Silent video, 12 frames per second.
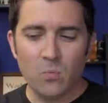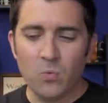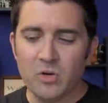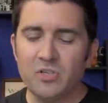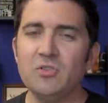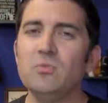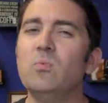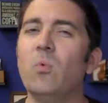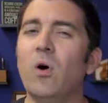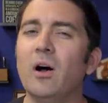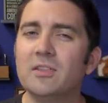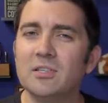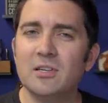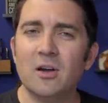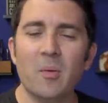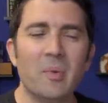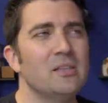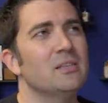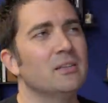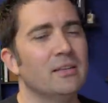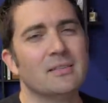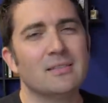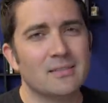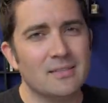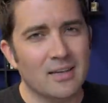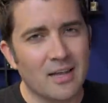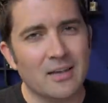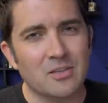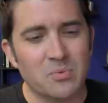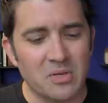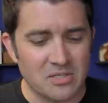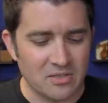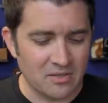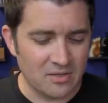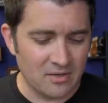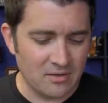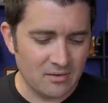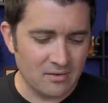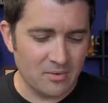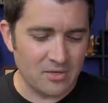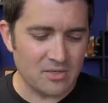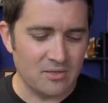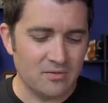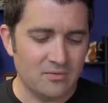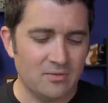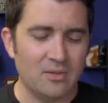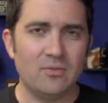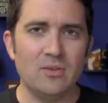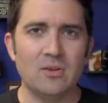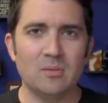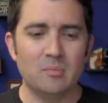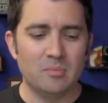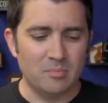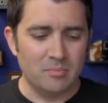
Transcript: Would you want to know? Basically, it's a kind of twist on the question of if you could